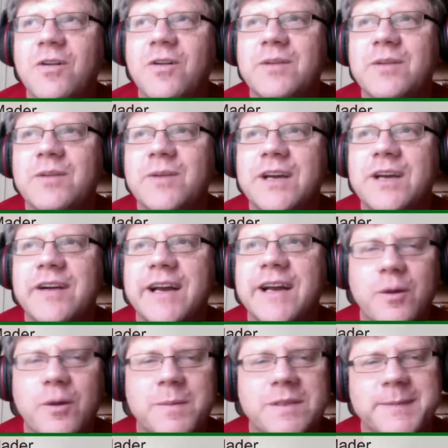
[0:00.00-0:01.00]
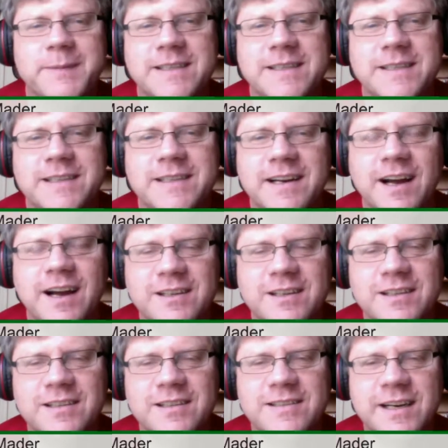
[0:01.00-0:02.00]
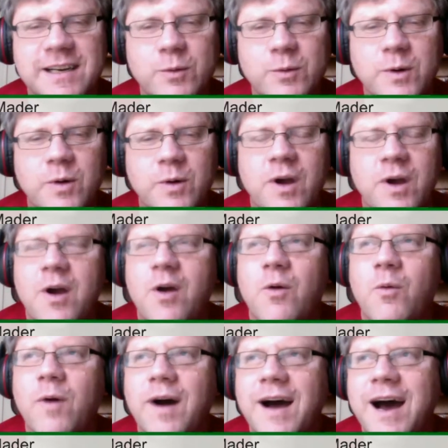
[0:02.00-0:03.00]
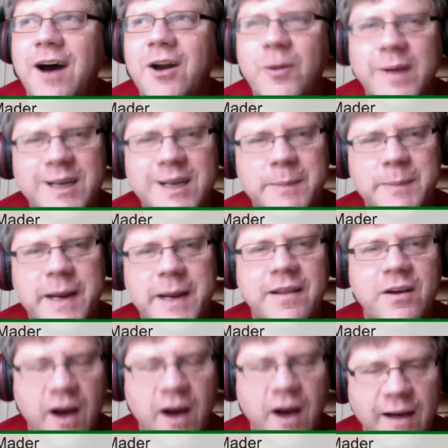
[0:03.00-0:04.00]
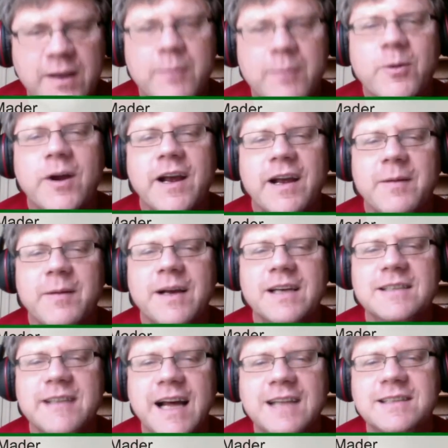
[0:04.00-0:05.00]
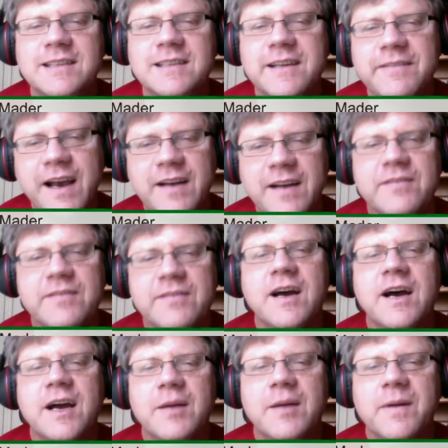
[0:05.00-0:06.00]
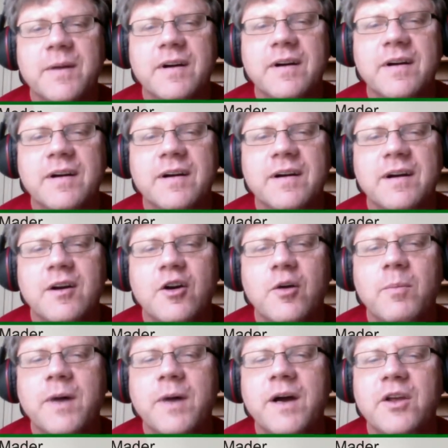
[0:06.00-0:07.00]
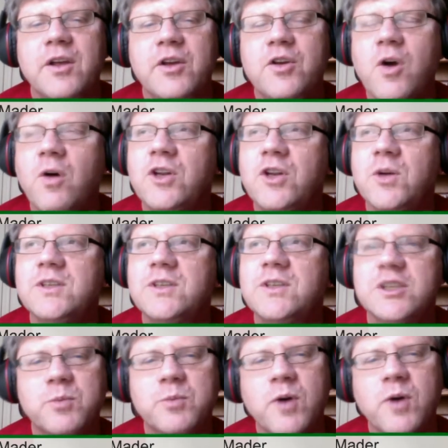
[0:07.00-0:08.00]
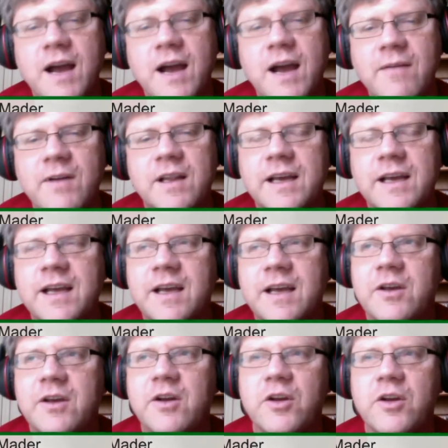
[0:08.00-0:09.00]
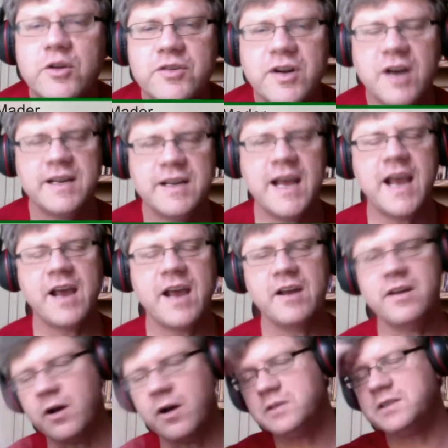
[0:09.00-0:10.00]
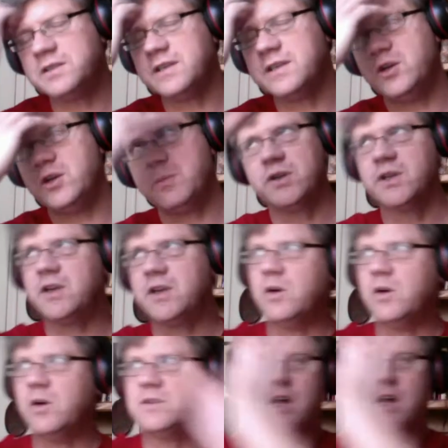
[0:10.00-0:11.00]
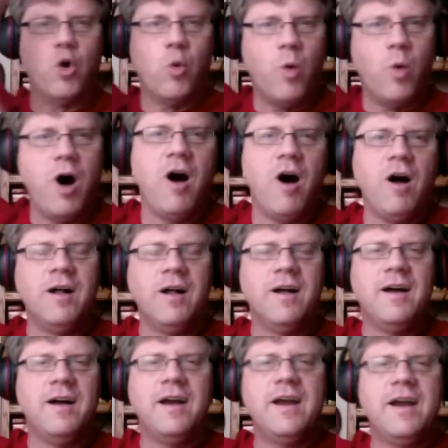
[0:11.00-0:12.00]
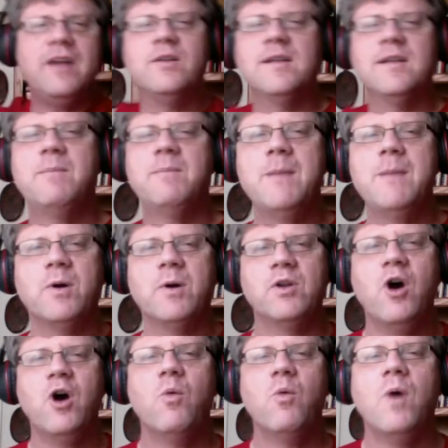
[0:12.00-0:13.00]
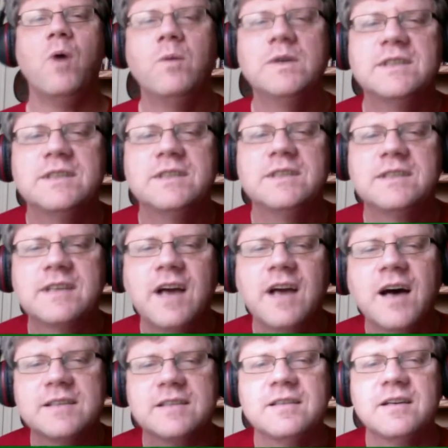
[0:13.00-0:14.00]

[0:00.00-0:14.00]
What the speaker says: when he created open space technology, said, well, how do we expand the coffee break? Because that's the effective time. But you don't do it just privately. You start taking notes and you put the notes on the wall and you let people know what was discussed.